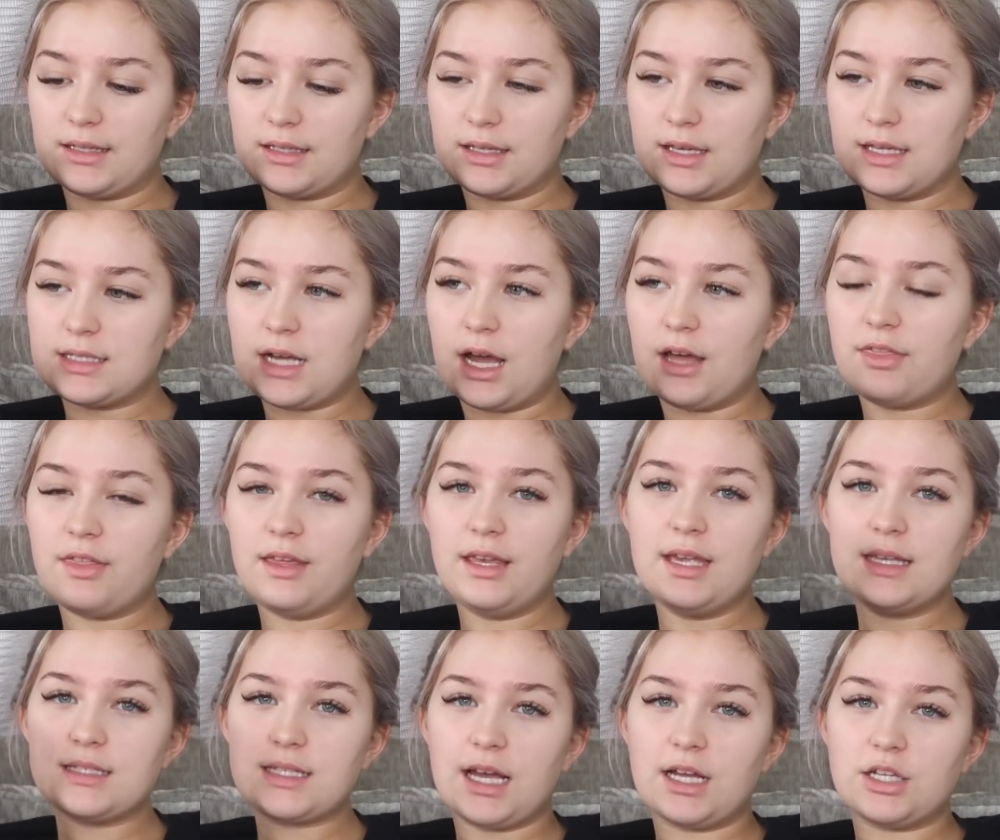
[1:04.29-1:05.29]
because I think
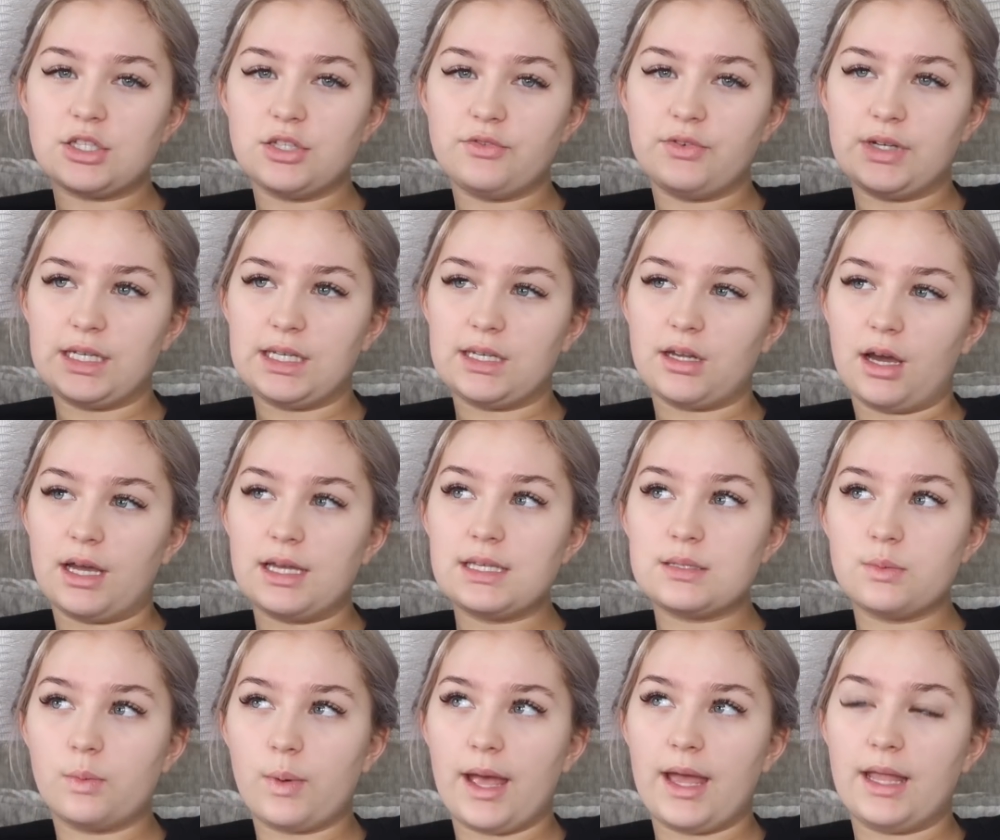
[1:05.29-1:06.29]
it's actually really
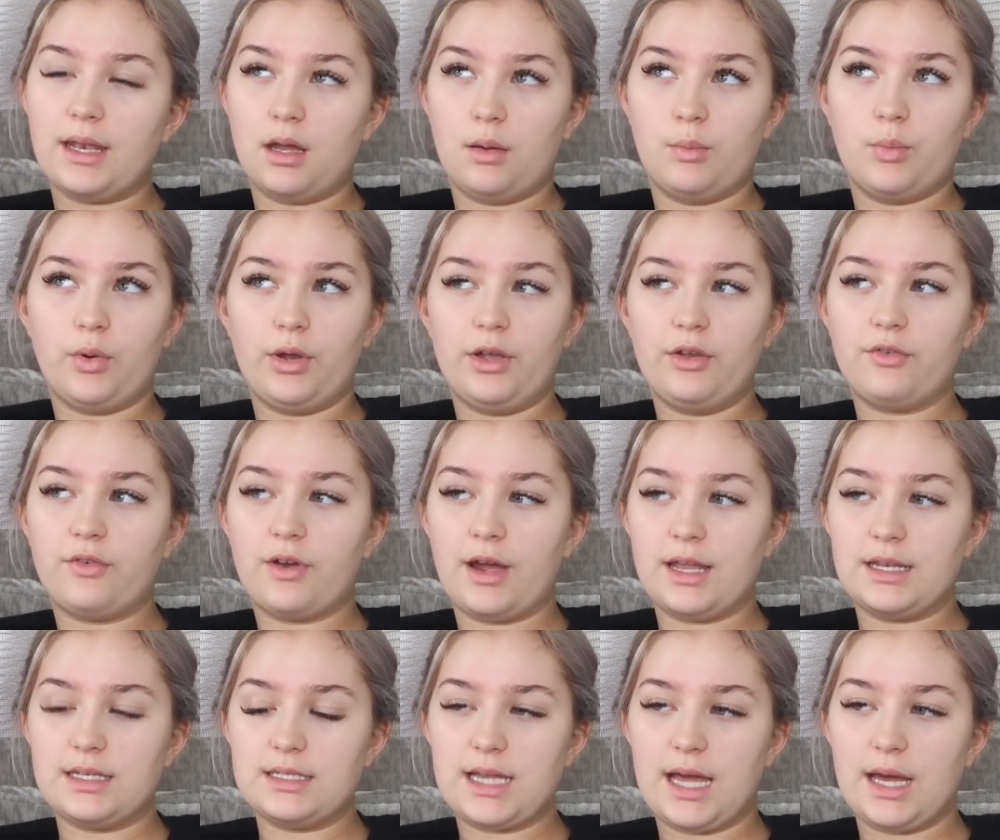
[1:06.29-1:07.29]
nice when a
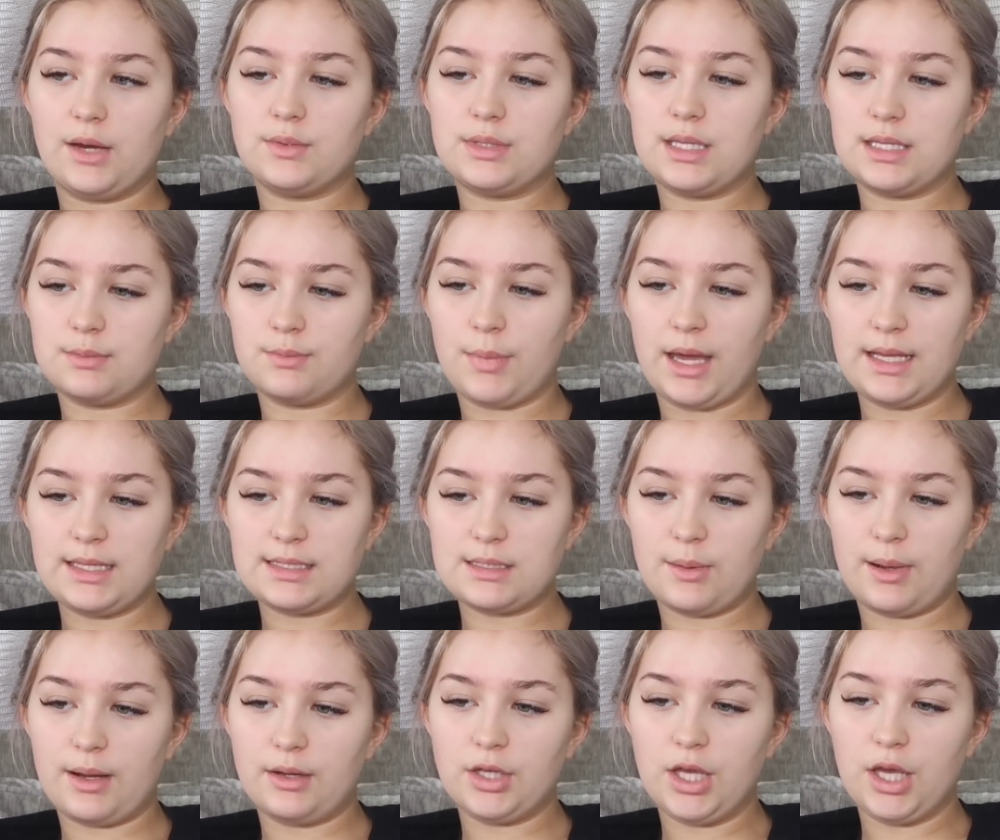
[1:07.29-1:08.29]
boyfriend tells his mates
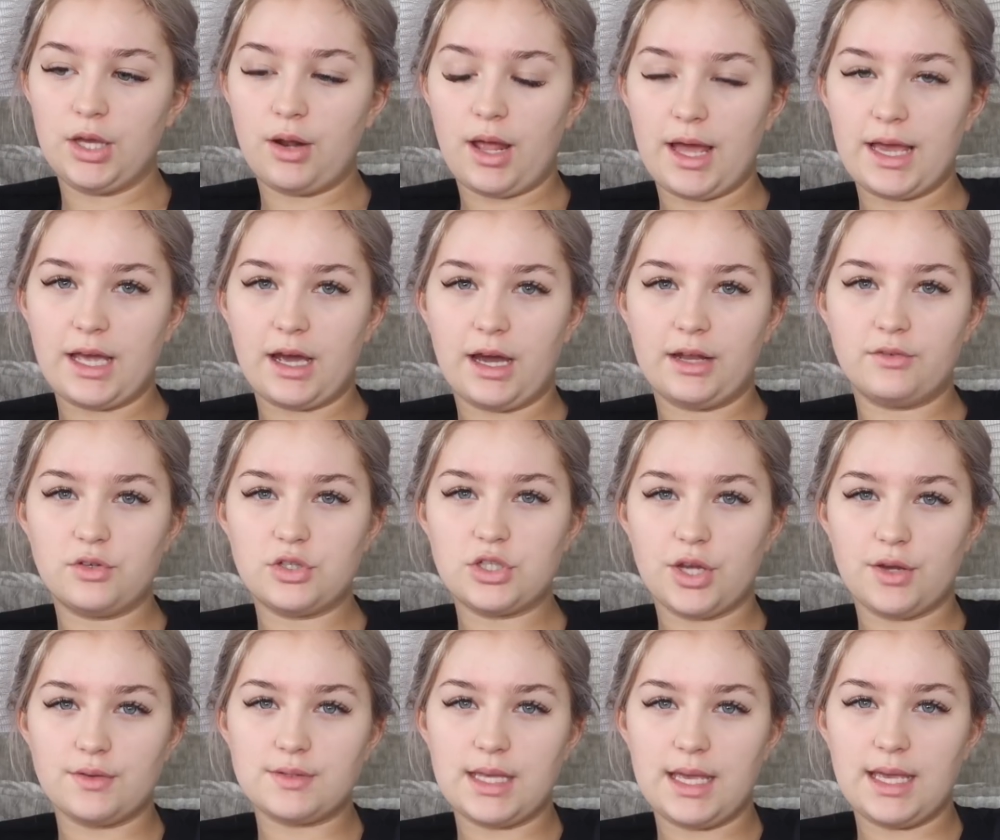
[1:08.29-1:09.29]
about you, like it kind of
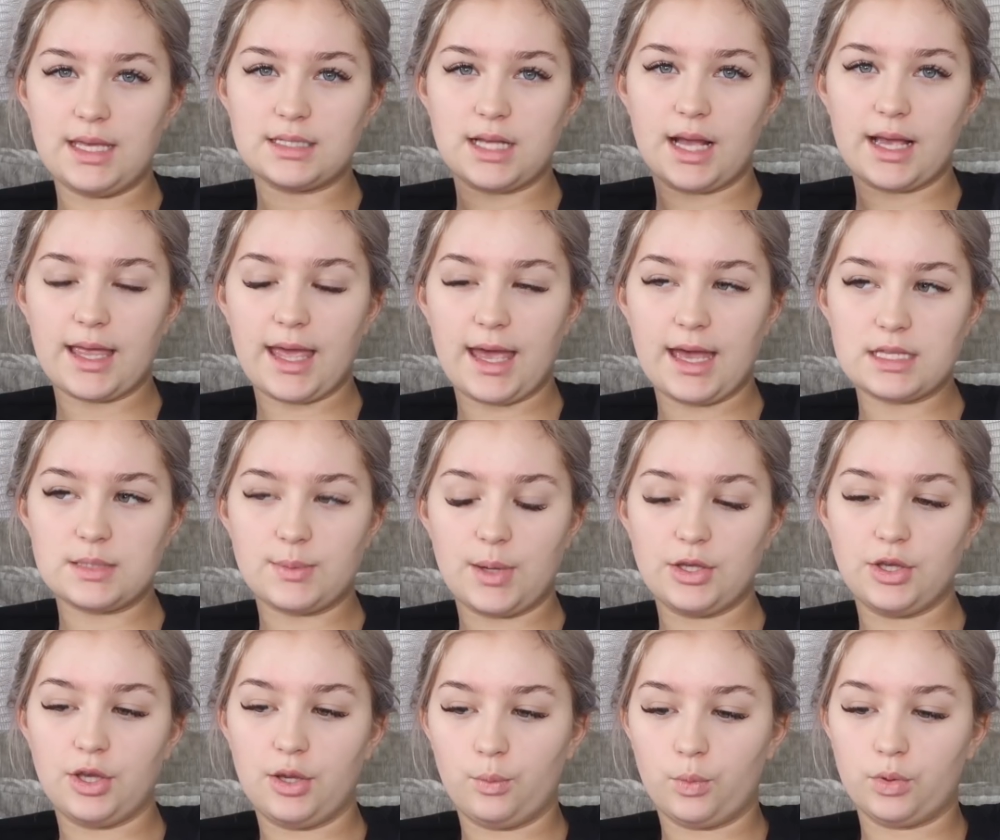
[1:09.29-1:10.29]
shows that he's like cares about
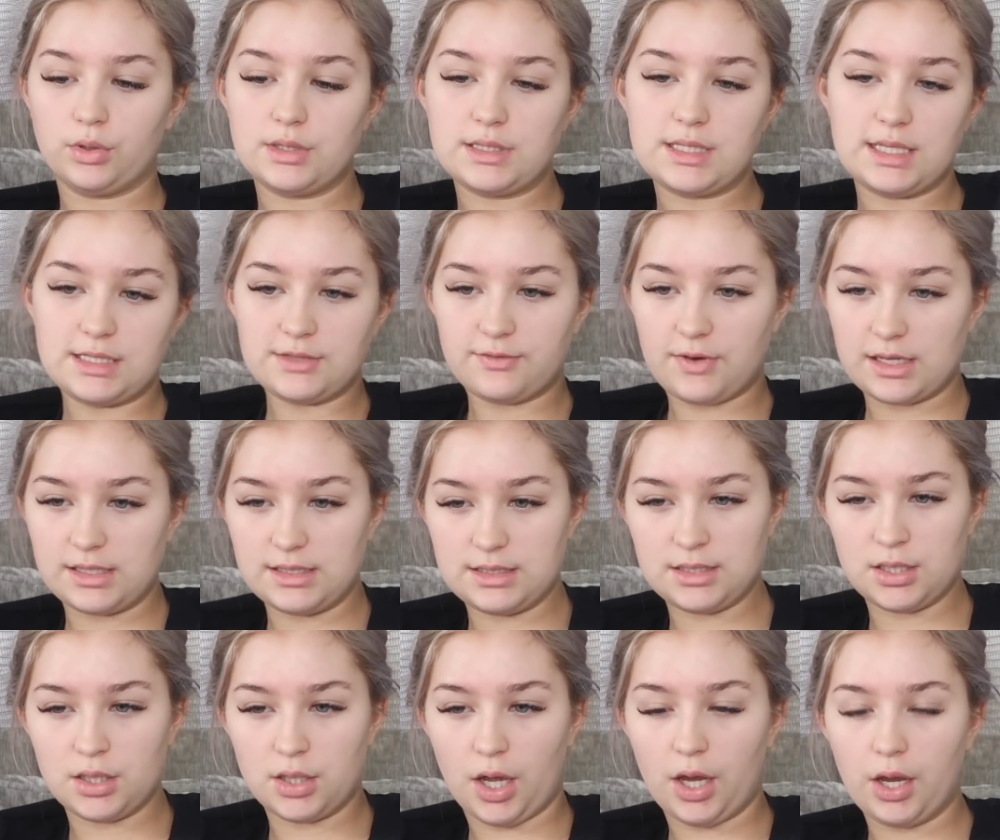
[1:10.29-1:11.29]
you and wants his friends
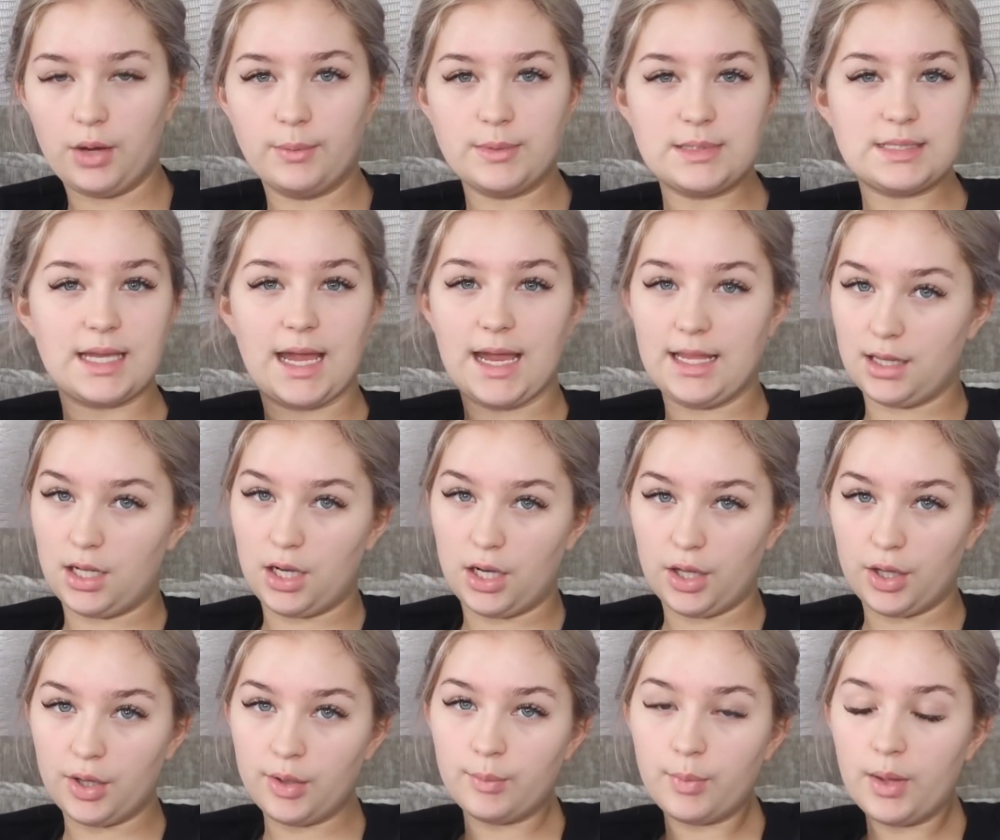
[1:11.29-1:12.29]
to know and stay in the
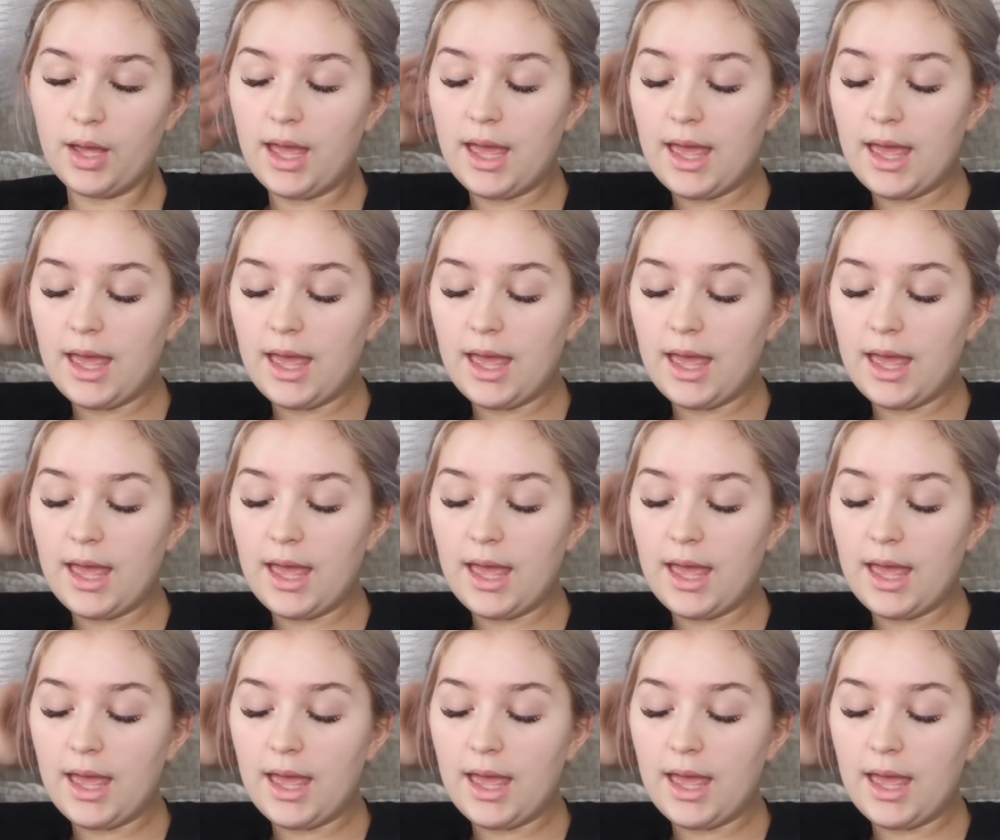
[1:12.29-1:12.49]
loop.